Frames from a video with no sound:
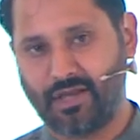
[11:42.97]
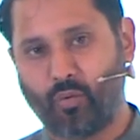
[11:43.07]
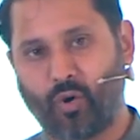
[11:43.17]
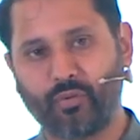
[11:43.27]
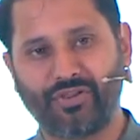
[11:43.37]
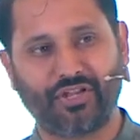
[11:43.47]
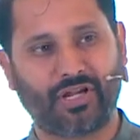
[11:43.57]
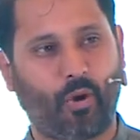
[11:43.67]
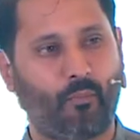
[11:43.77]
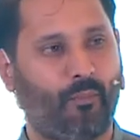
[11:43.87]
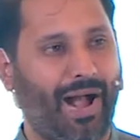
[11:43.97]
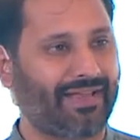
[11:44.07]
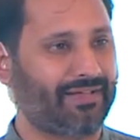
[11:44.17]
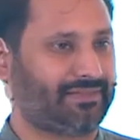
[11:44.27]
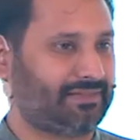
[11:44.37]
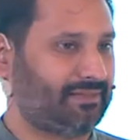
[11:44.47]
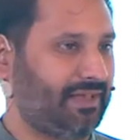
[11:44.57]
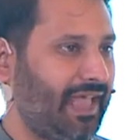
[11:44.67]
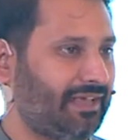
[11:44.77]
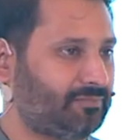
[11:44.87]
What do we think about bias
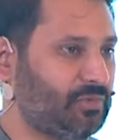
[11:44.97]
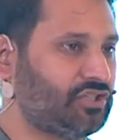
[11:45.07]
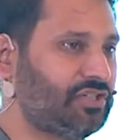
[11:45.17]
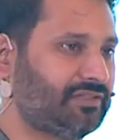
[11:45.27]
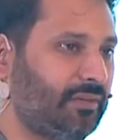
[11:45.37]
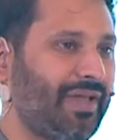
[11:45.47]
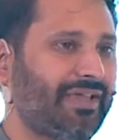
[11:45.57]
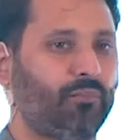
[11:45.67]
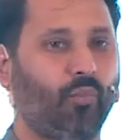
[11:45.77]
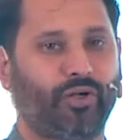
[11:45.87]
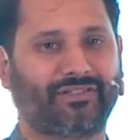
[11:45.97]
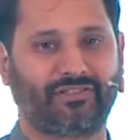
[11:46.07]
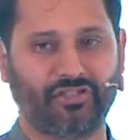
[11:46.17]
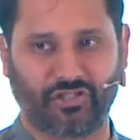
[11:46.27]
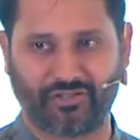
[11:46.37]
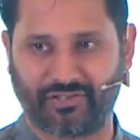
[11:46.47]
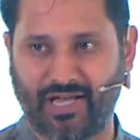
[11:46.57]
as machines are making more decisions?